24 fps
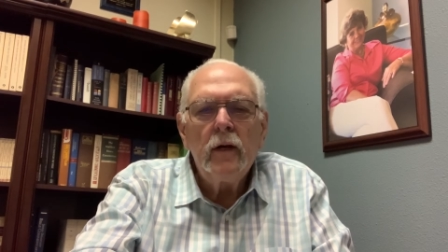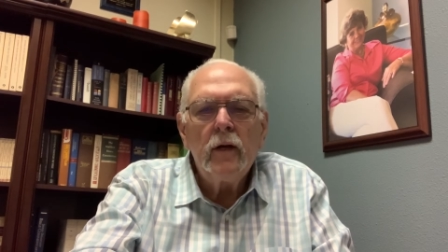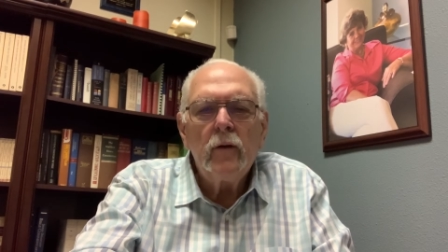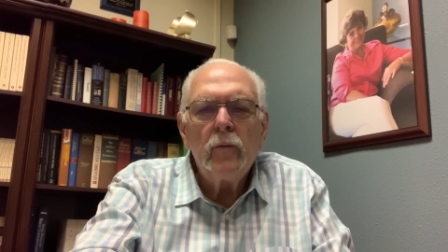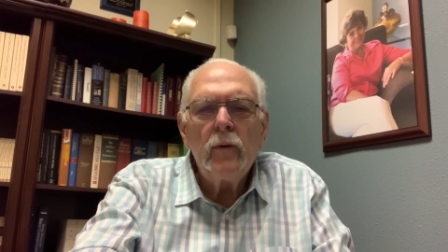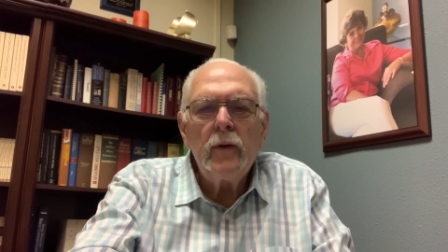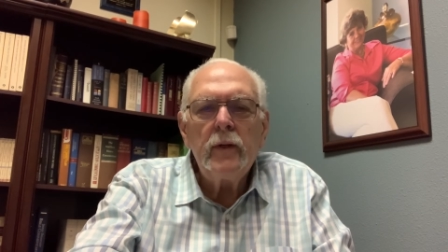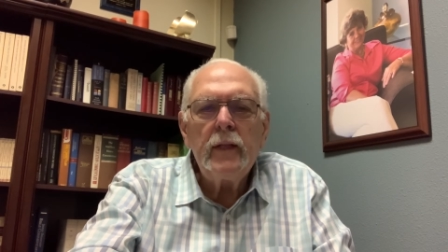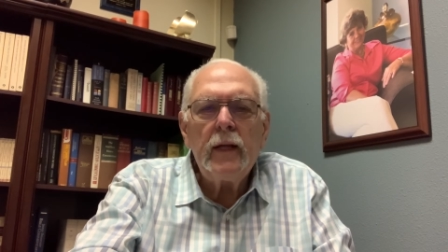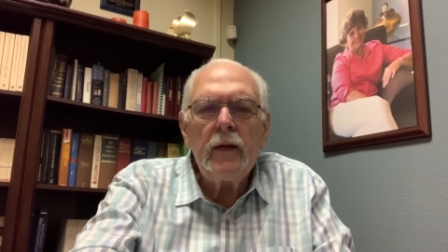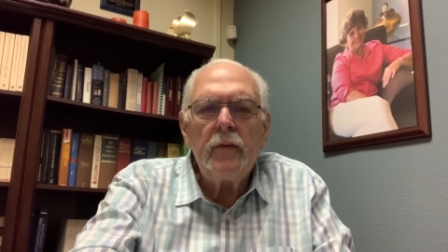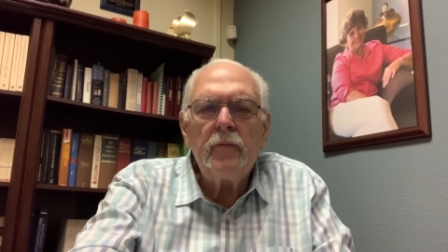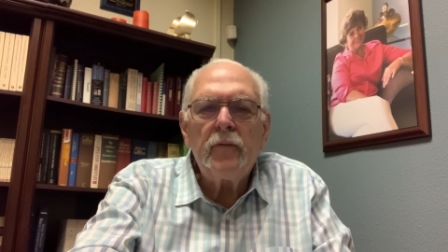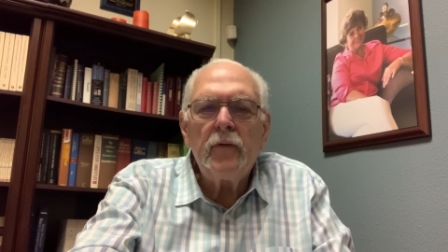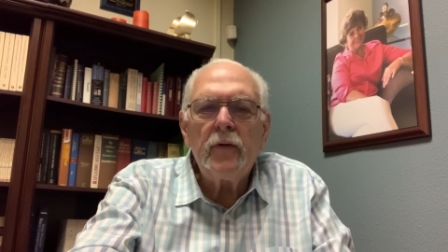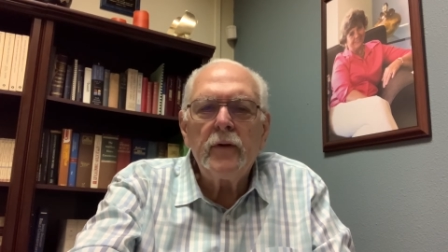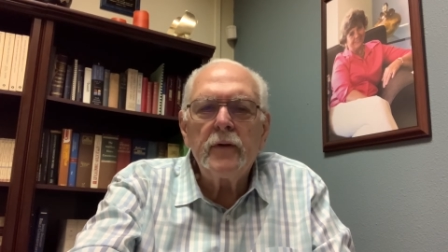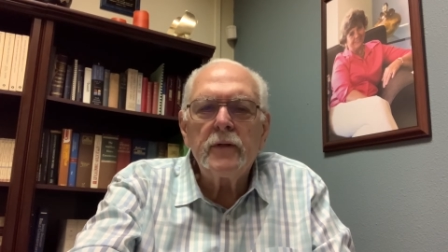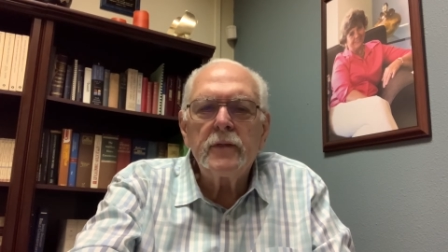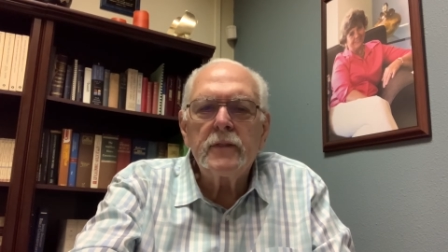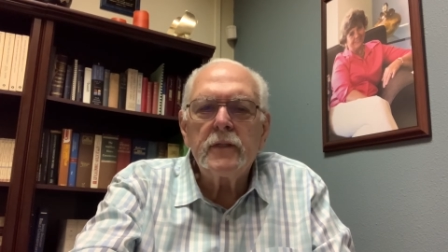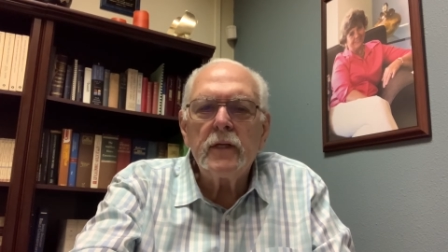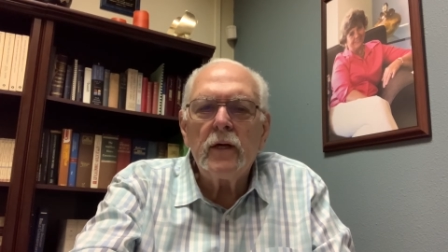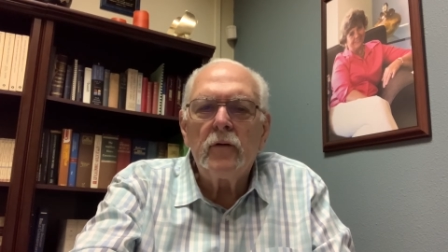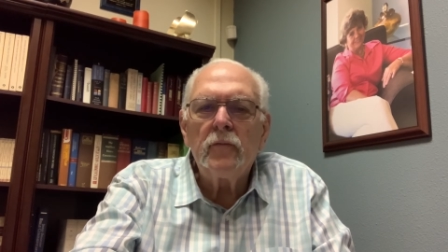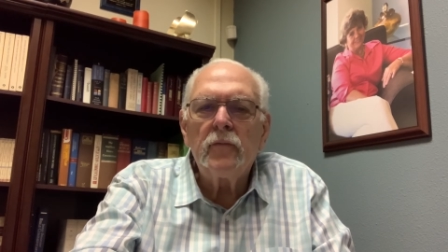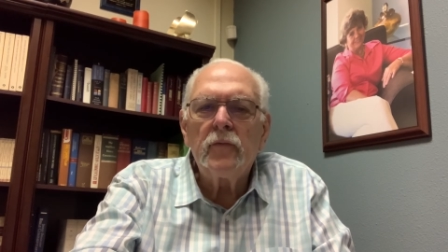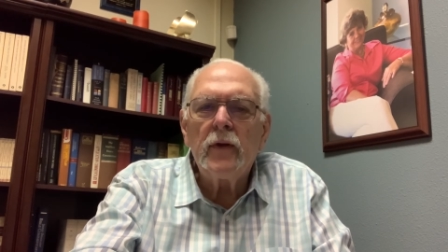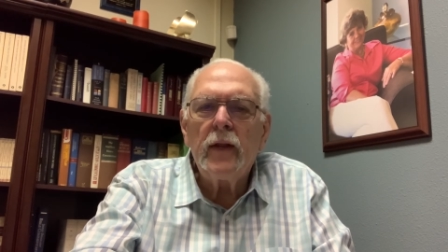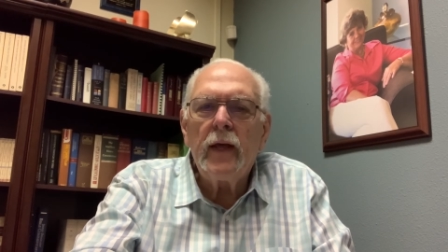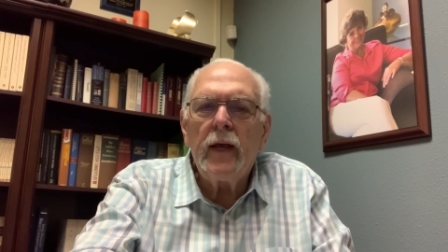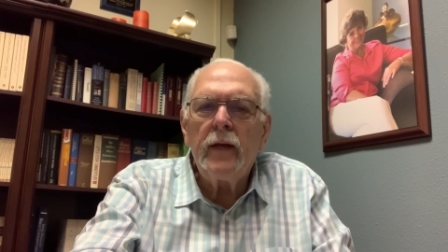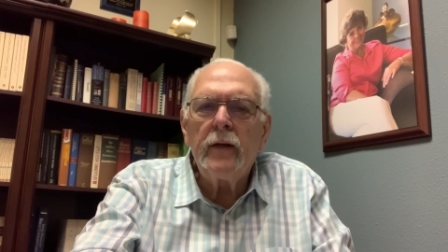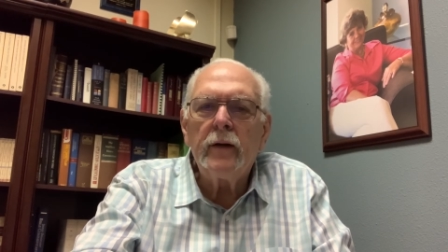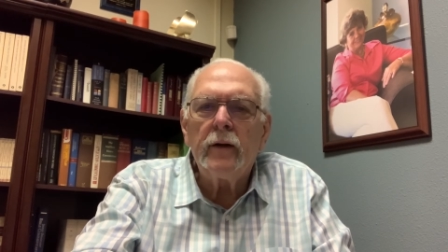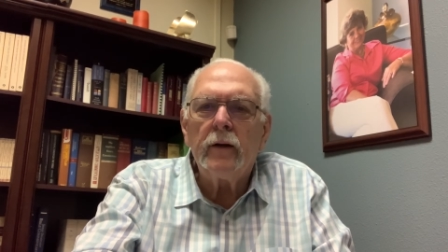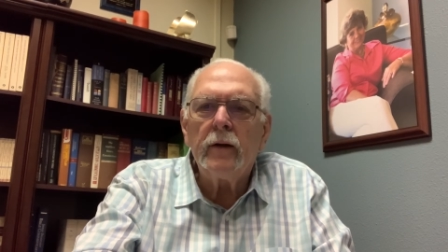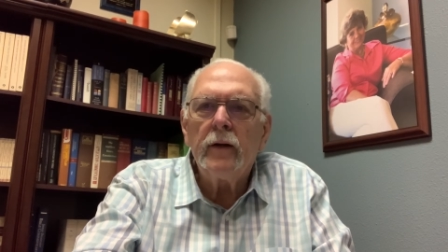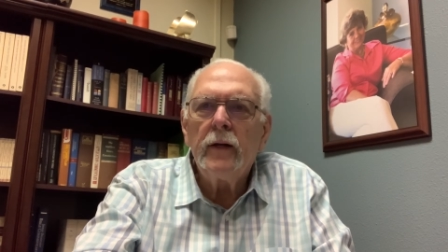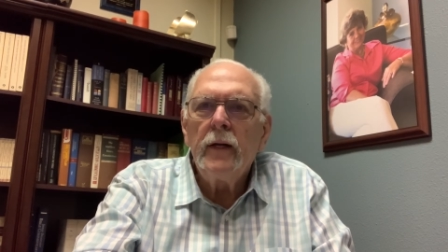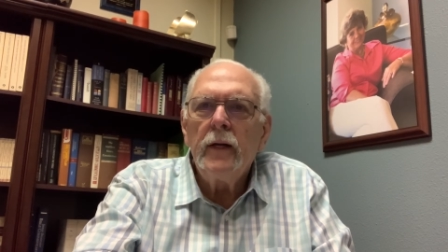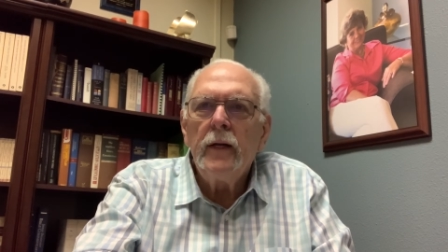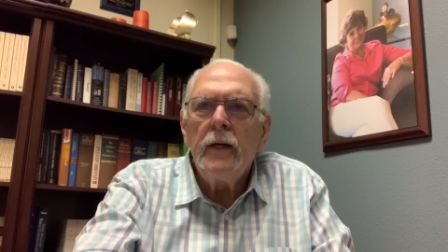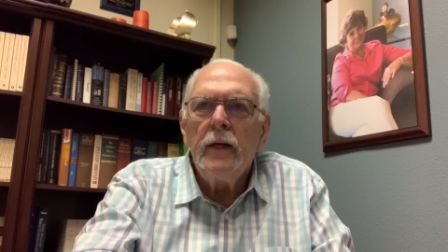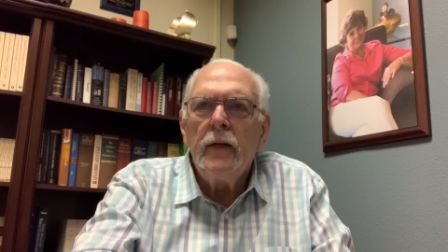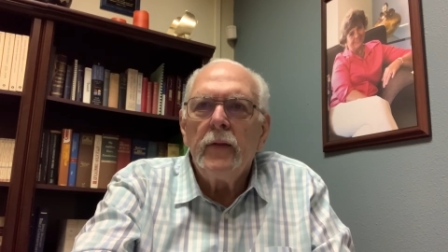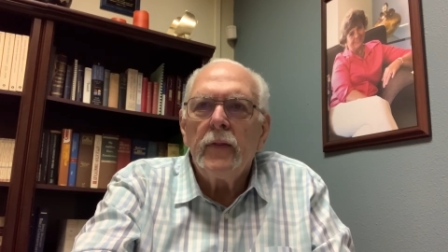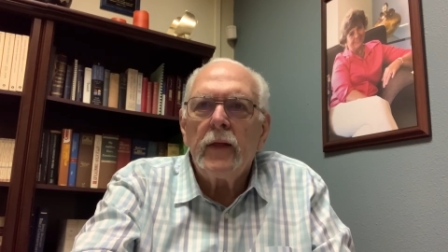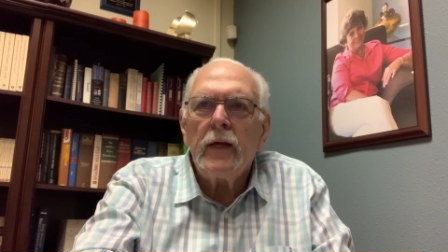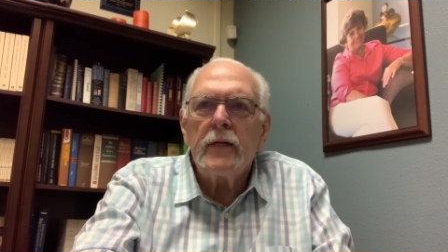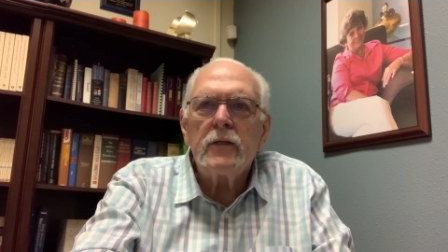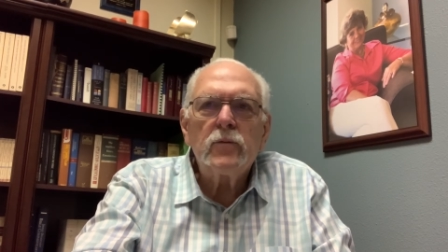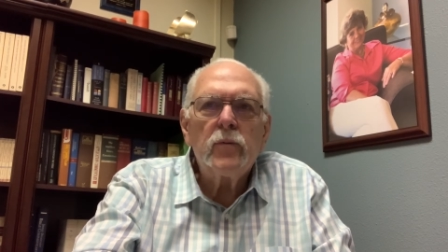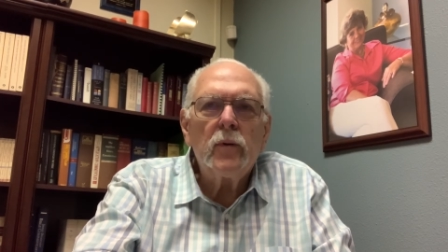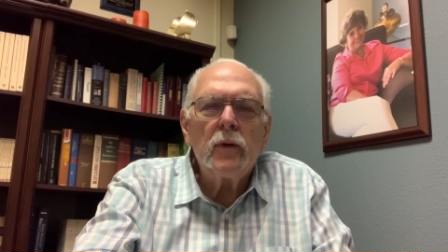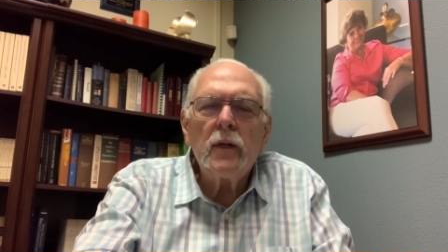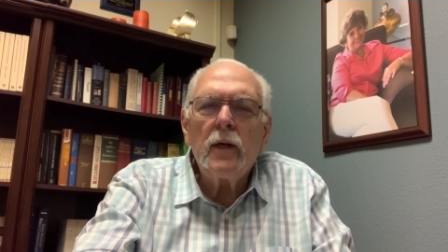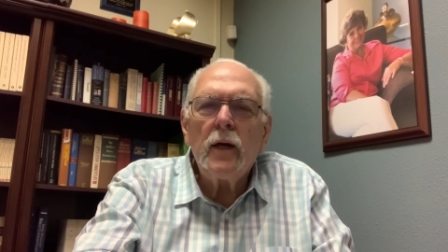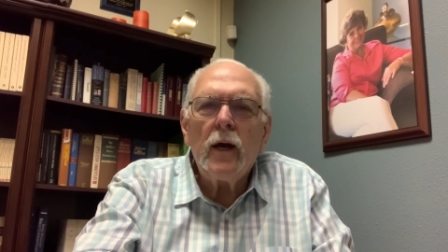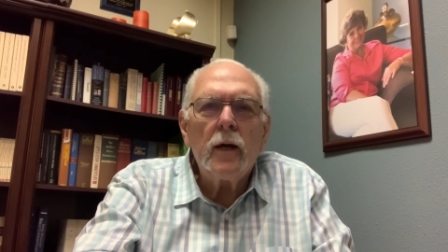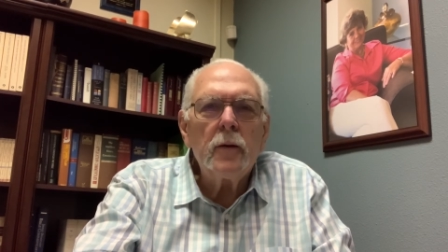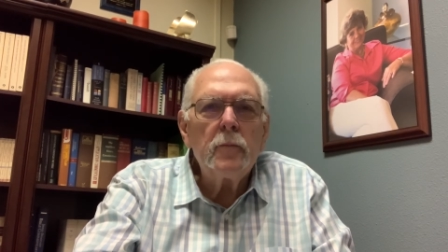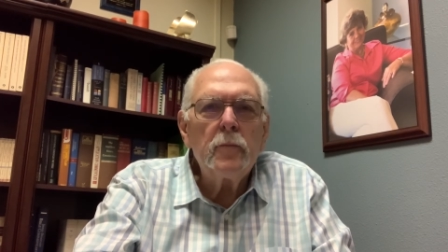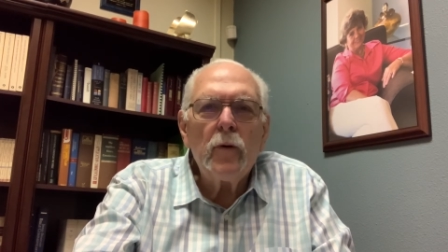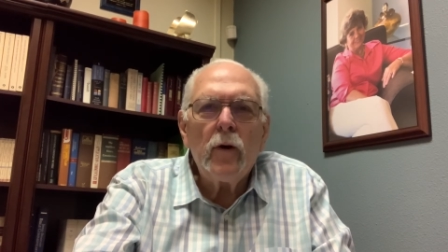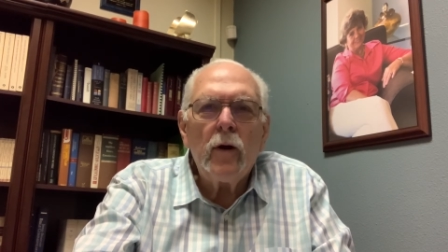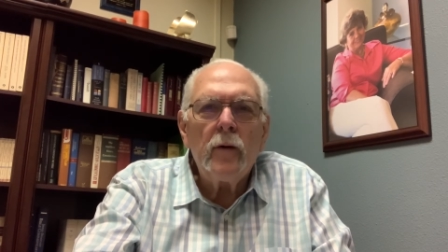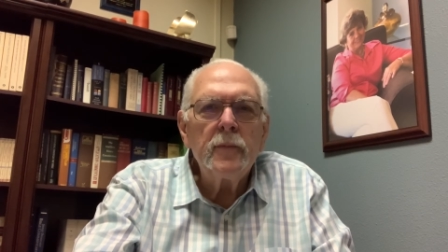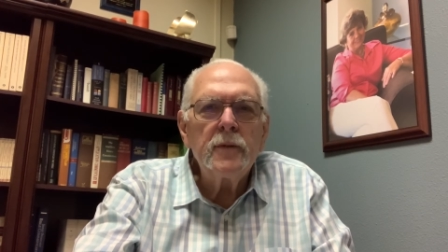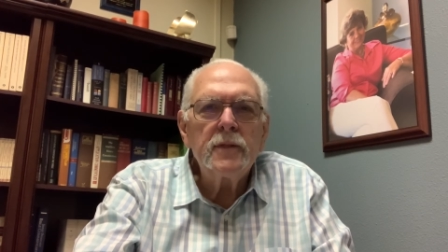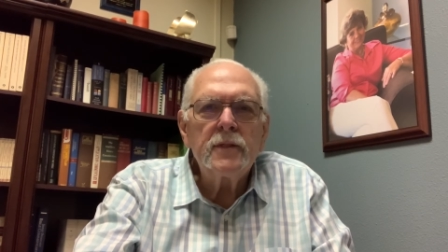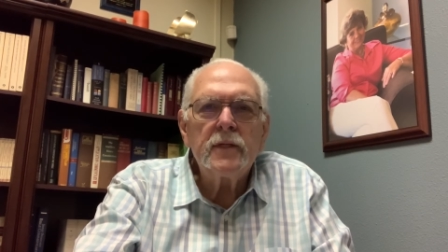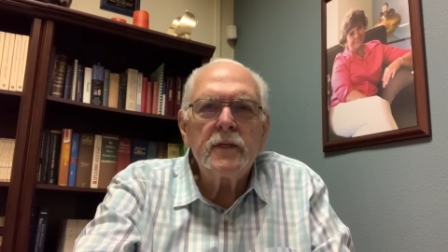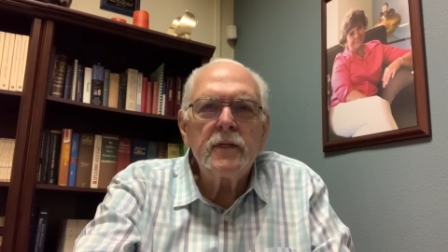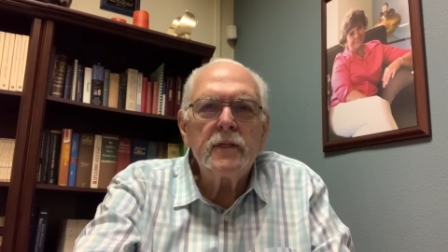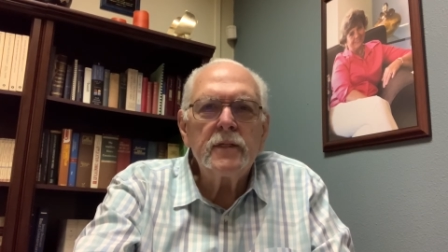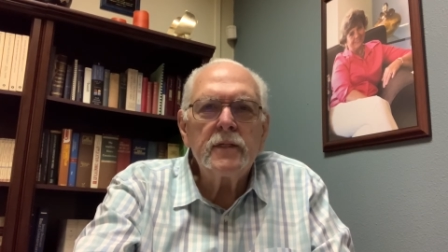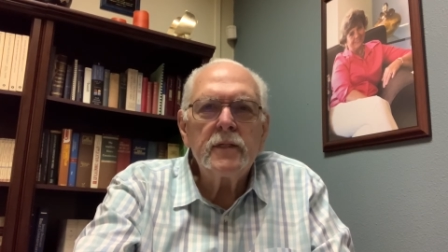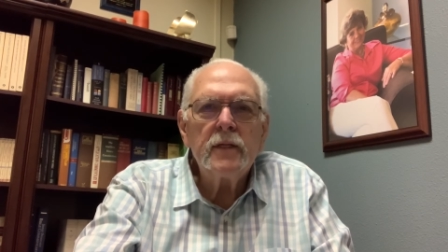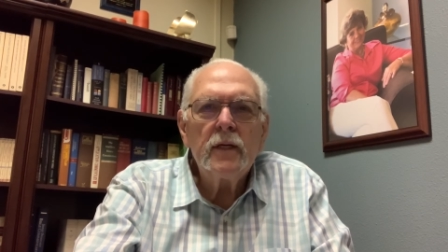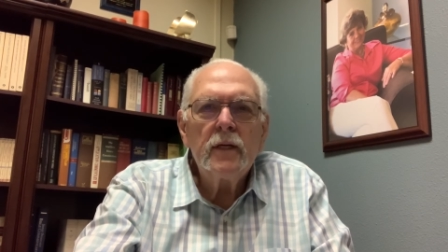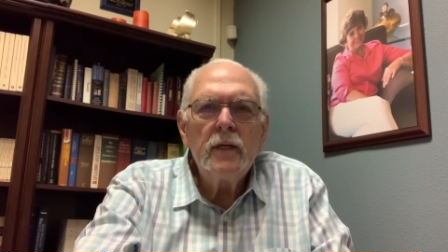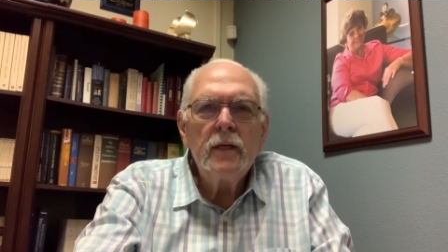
Read that for yourself later. That's what God promises.